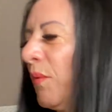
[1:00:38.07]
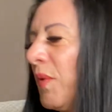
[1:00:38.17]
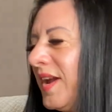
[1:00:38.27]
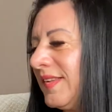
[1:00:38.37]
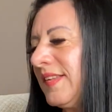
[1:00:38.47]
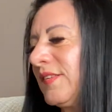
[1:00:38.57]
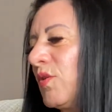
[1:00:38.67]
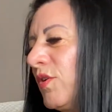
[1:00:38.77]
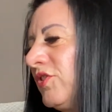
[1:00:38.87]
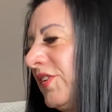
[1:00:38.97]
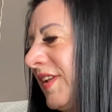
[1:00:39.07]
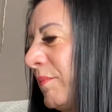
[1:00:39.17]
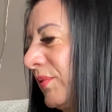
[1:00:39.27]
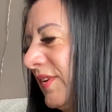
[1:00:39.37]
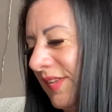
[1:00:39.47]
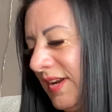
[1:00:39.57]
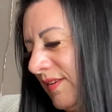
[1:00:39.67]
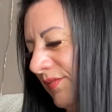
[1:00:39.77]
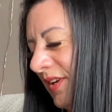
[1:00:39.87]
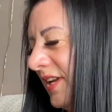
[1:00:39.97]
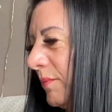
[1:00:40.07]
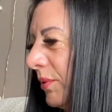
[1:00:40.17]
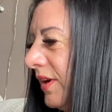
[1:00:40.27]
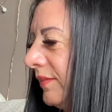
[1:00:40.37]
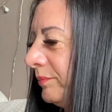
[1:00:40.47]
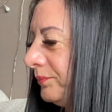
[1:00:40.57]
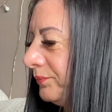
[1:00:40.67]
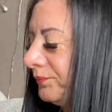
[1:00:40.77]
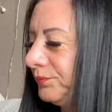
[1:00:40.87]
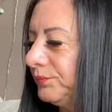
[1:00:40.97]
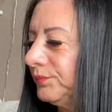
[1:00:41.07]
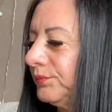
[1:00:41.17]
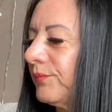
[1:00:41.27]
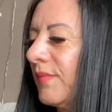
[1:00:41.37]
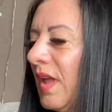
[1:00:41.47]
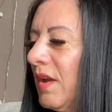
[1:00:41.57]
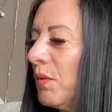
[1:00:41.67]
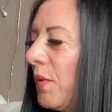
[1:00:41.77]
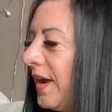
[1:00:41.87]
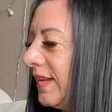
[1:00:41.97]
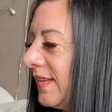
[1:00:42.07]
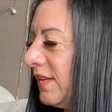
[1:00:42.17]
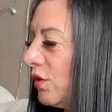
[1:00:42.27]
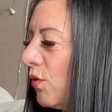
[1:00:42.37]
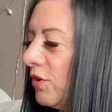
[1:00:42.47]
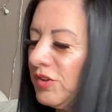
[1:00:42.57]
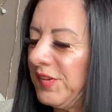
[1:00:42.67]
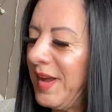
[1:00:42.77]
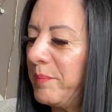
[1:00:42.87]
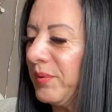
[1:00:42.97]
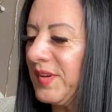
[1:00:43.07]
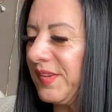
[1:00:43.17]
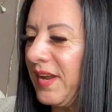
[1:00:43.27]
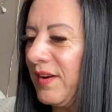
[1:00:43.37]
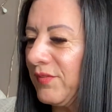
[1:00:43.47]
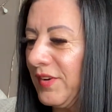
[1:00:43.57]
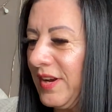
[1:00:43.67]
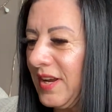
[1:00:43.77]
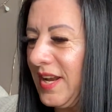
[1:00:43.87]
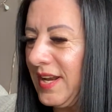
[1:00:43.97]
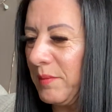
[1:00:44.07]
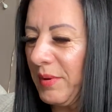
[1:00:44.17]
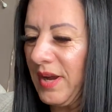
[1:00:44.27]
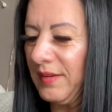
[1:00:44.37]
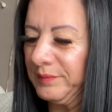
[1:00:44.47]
why is this gorgeous Empress here for Libra? Why is this gorgeous Empress here for Libra?